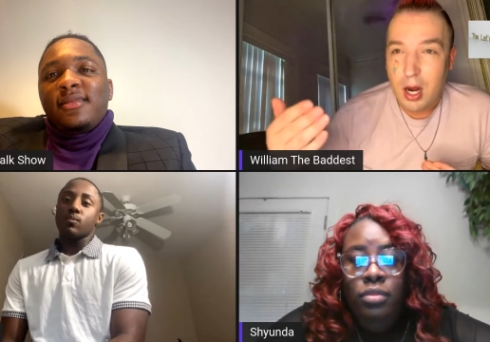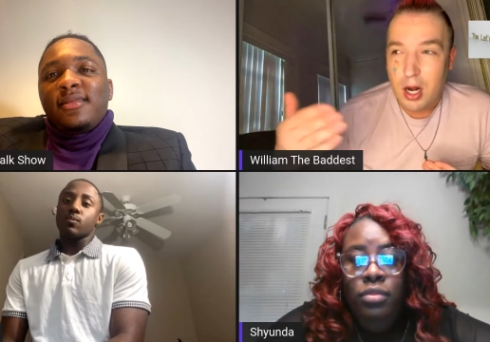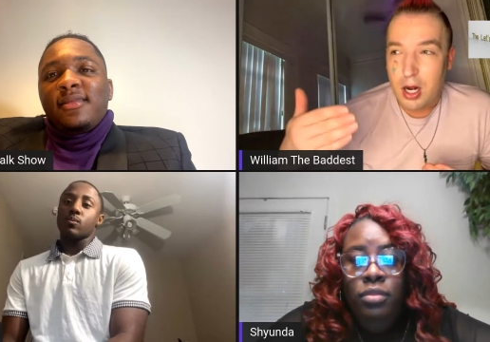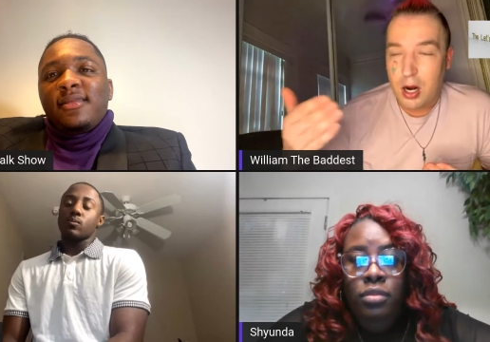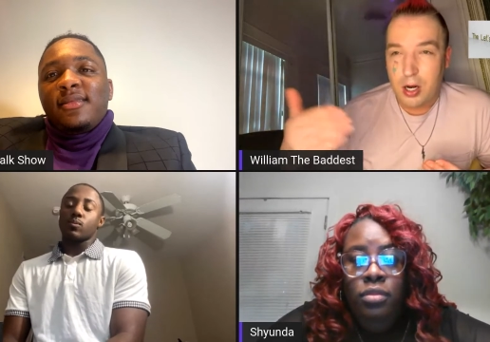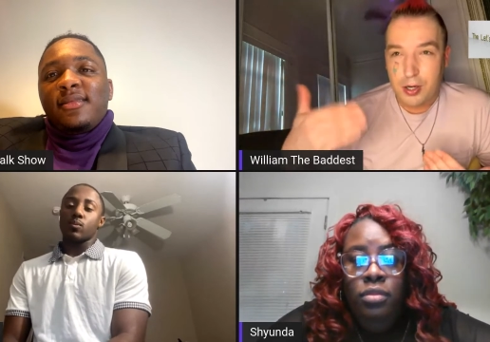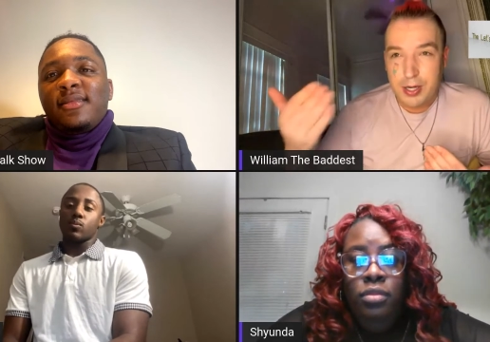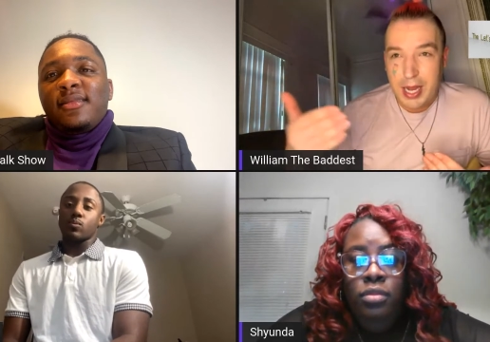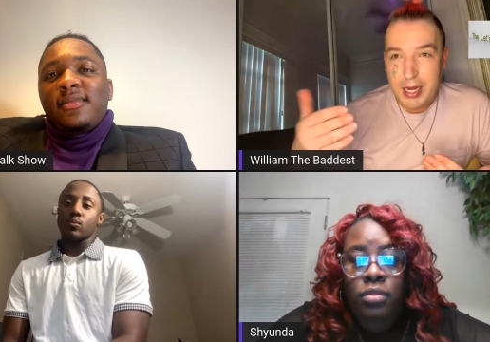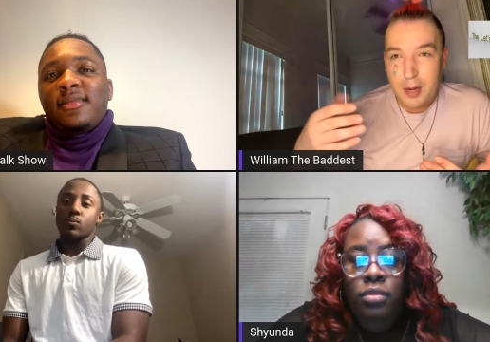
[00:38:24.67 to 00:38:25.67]
Speaker 1: are are
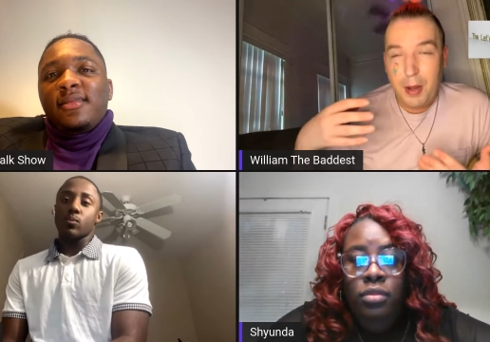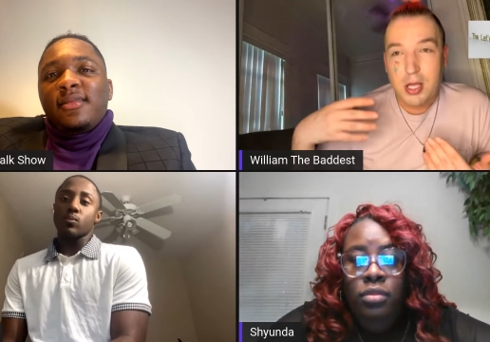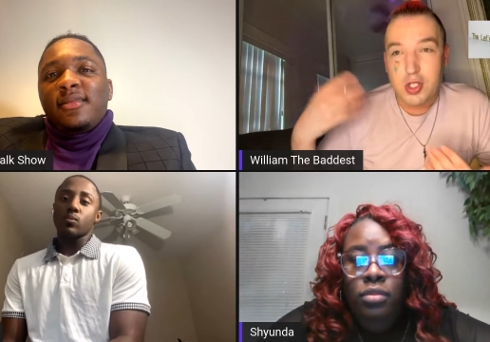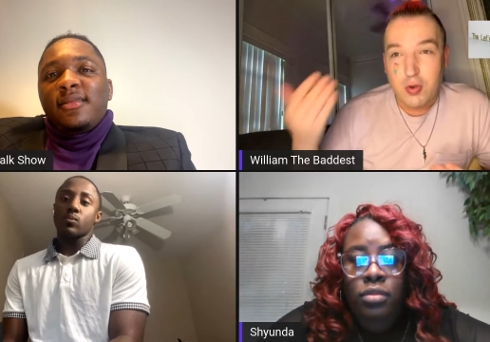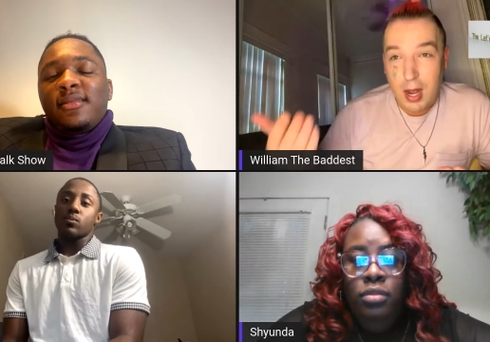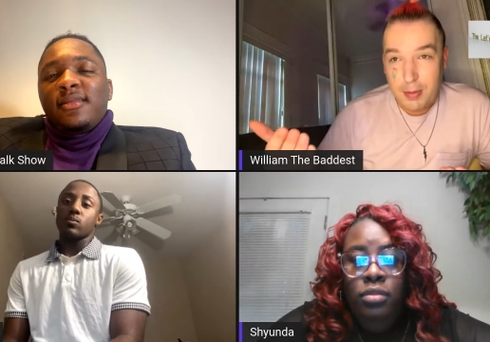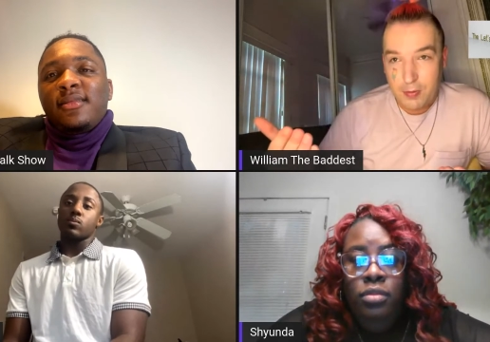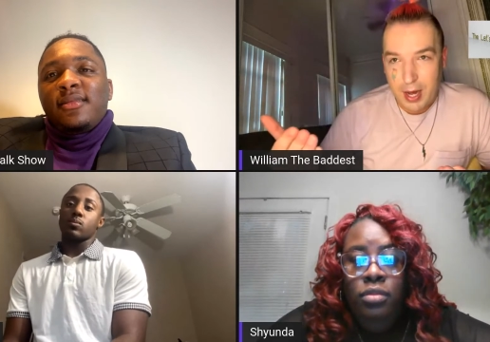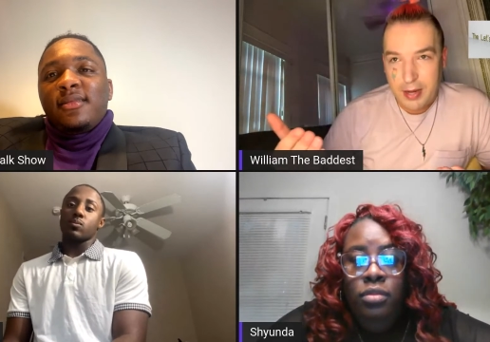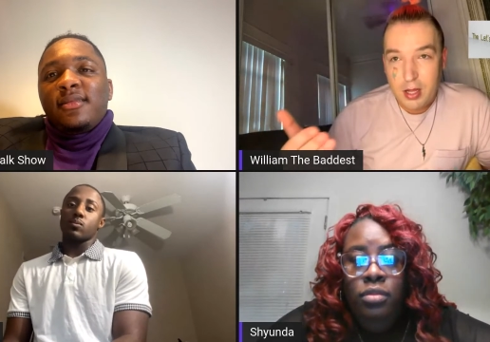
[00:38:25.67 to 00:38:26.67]
created upon drama,
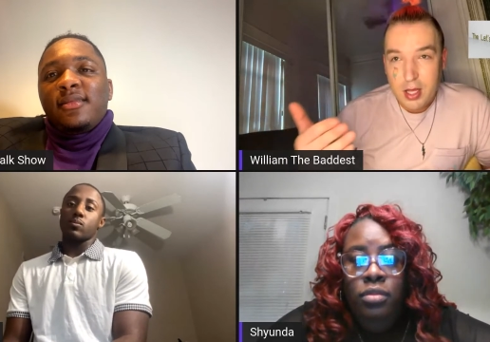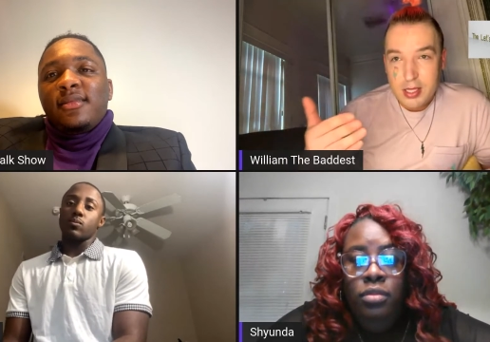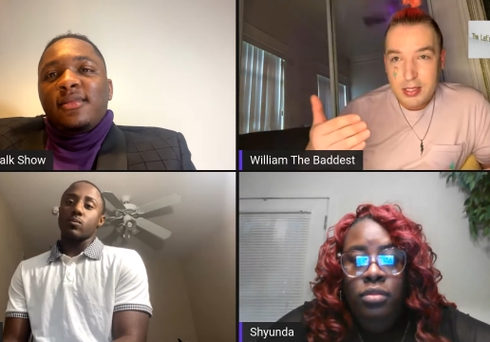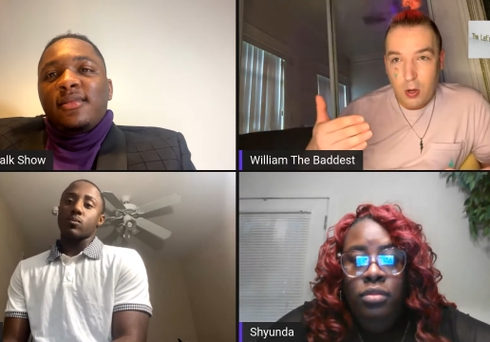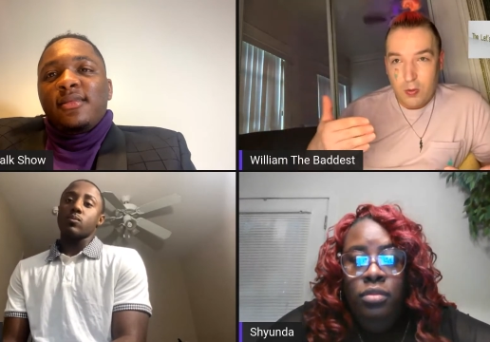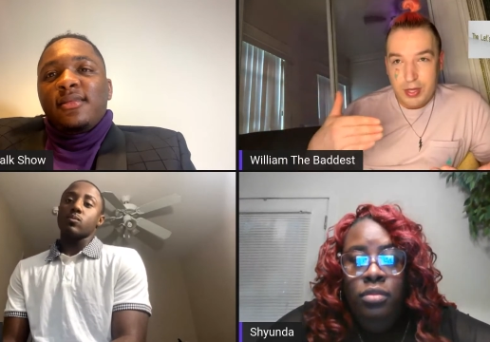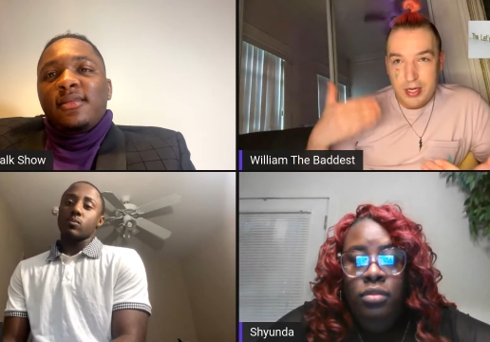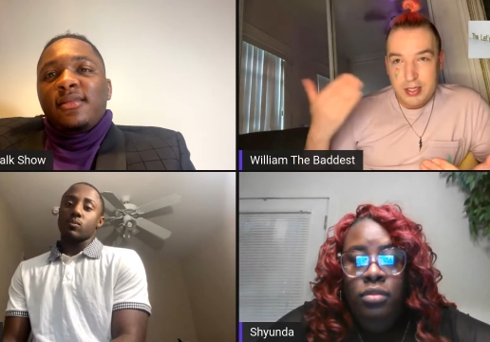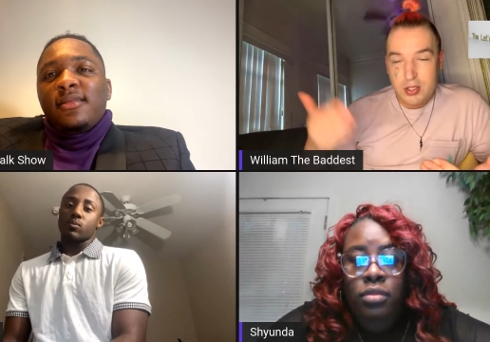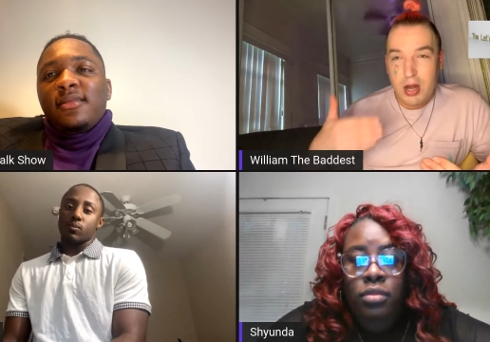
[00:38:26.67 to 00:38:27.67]
right? So
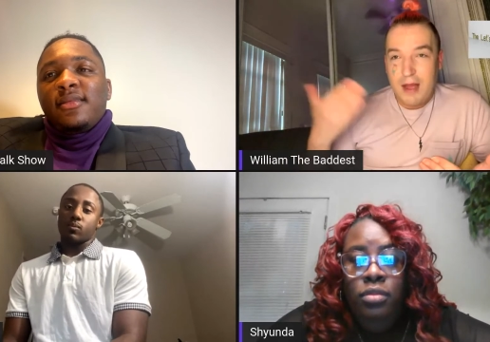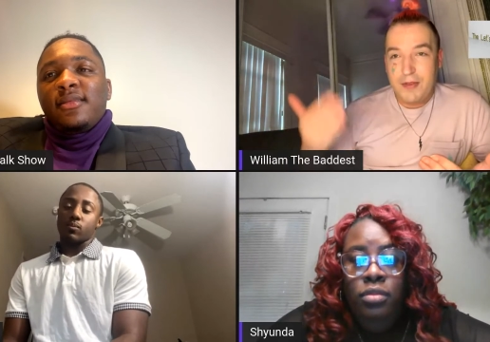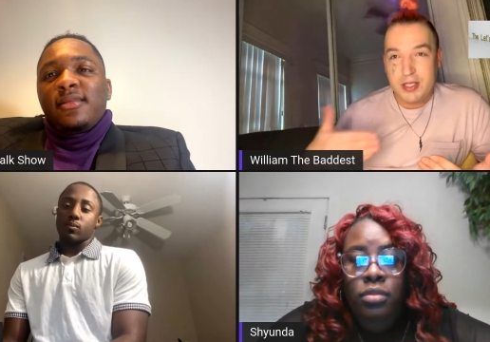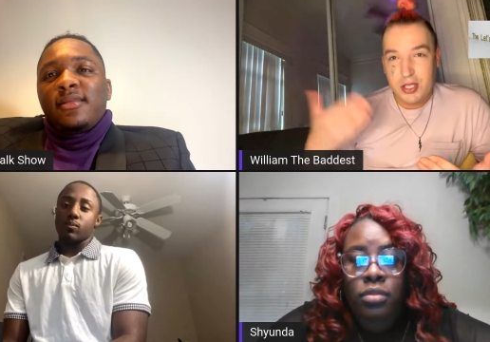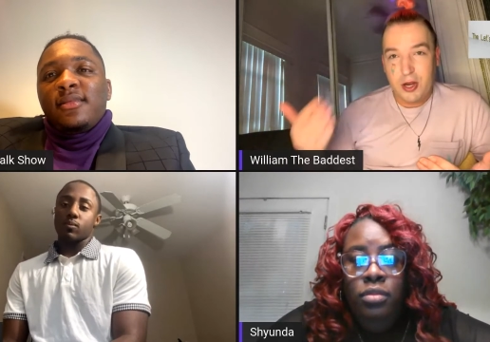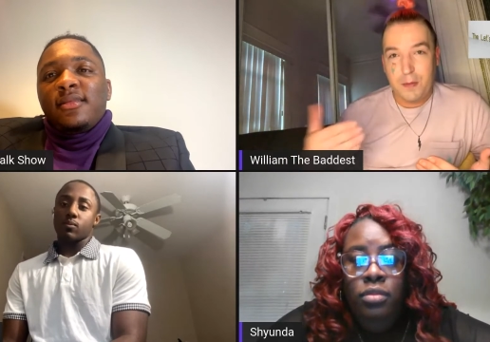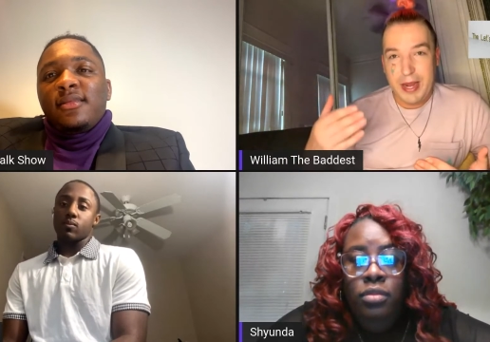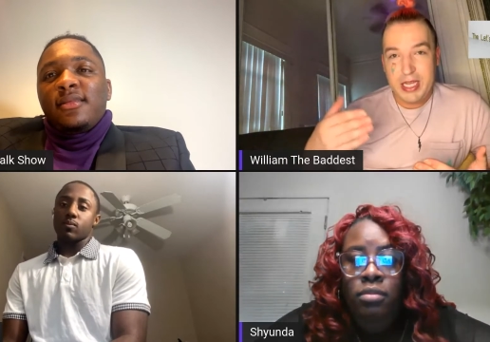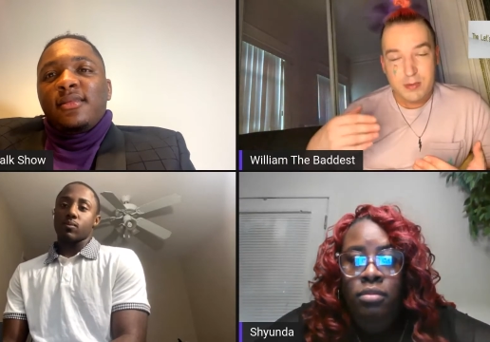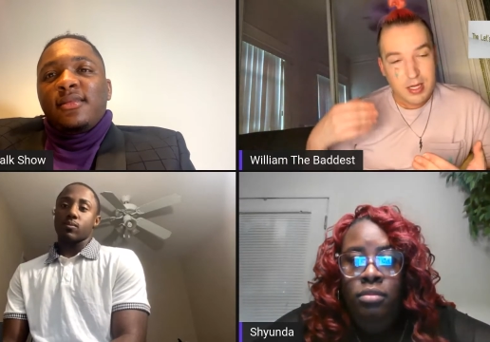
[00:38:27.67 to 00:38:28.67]
there's traffic to your
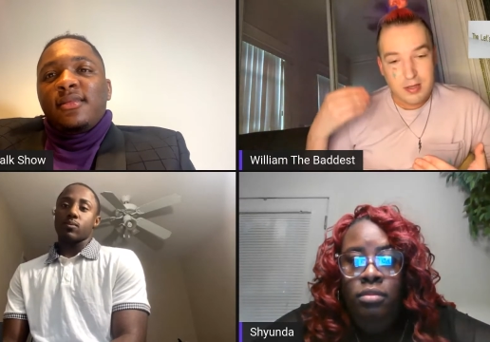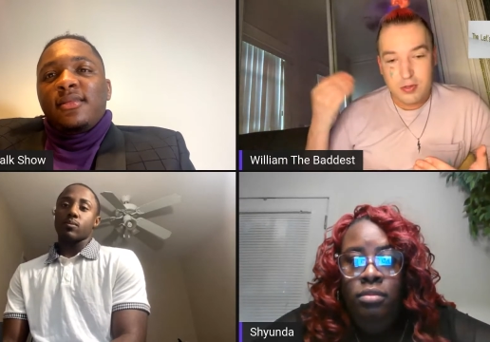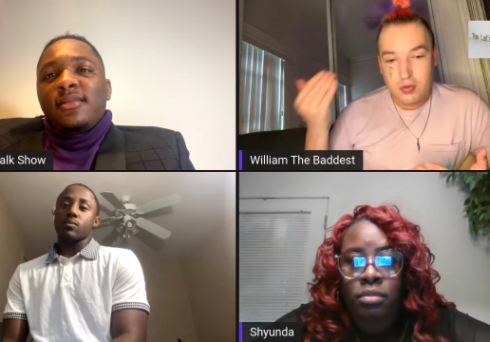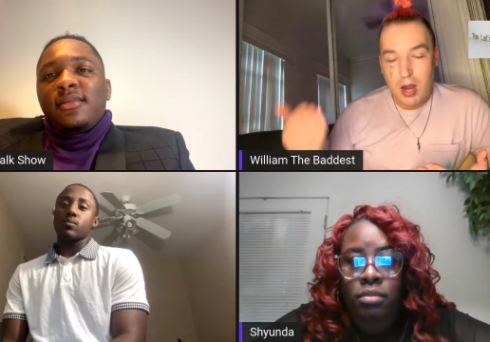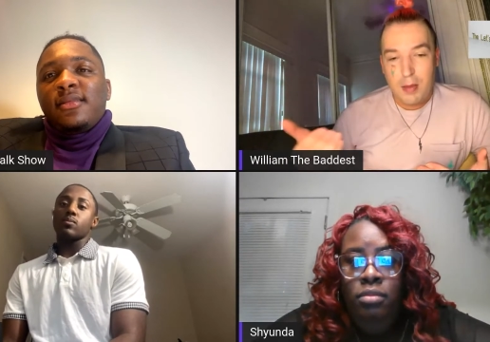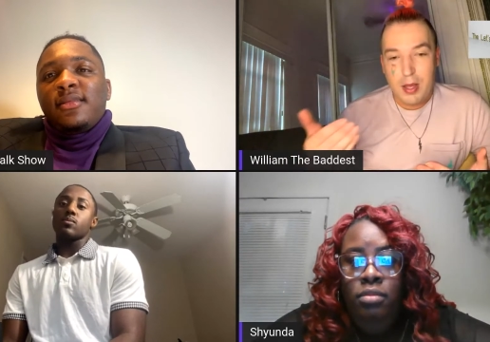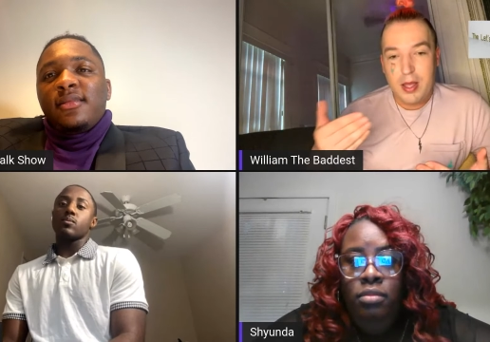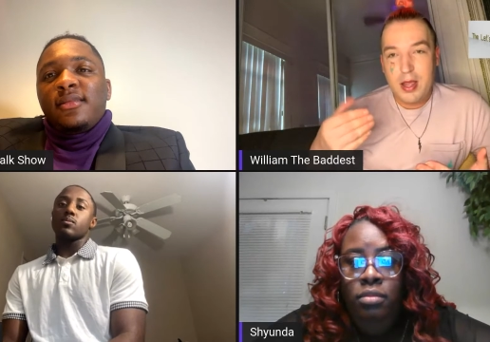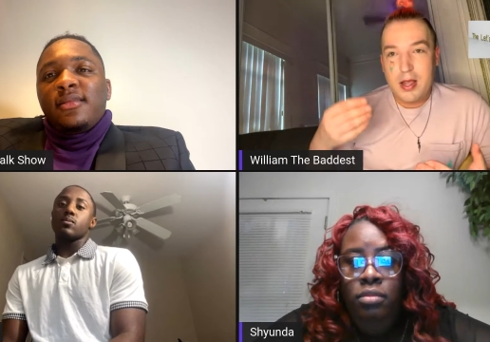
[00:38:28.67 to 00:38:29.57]
page because of drama.